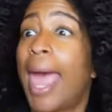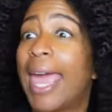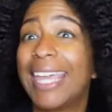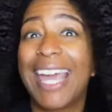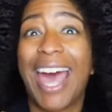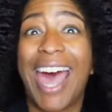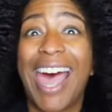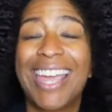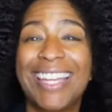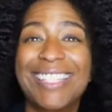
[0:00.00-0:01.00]
Hey
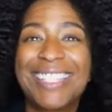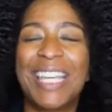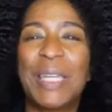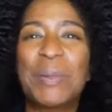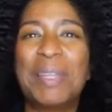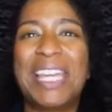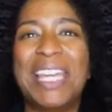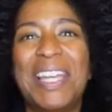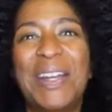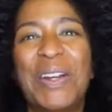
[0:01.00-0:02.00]
guys, Kim
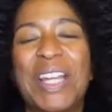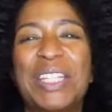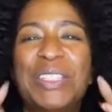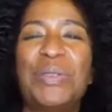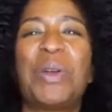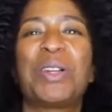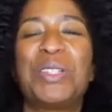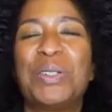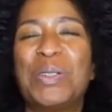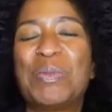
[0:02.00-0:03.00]
here, and you are
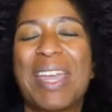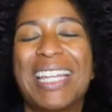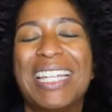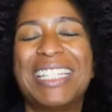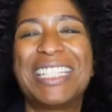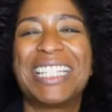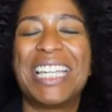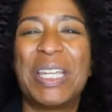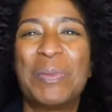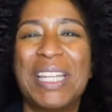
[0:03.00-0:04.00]
tuned back into
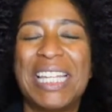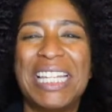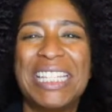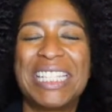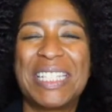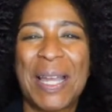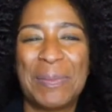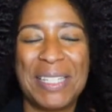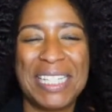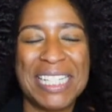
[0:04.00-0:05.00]
Kim E, the
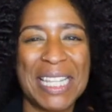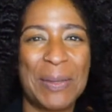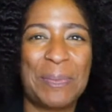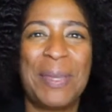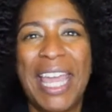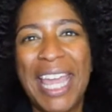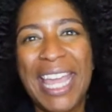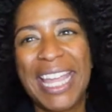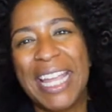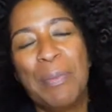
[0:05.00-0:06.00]
Diabetes
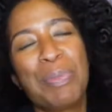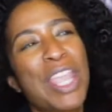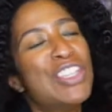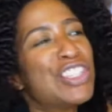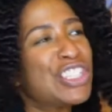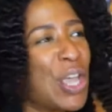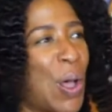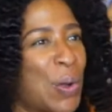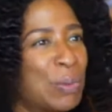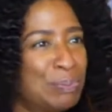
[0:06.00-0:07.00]
MP.
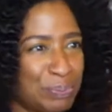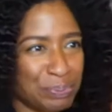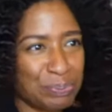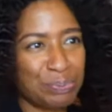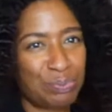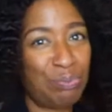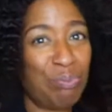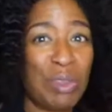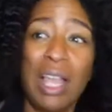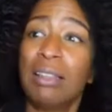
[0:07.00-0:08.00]
So
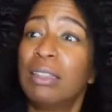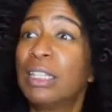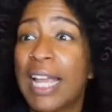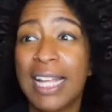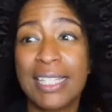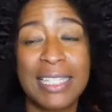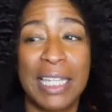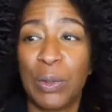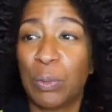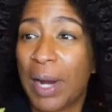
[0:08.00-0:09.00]
let's
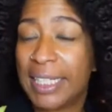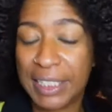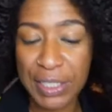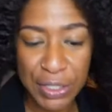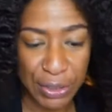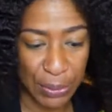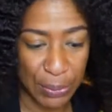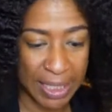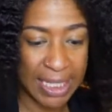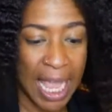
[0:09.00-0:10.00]
get right
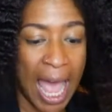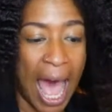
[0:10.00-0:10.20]
into it.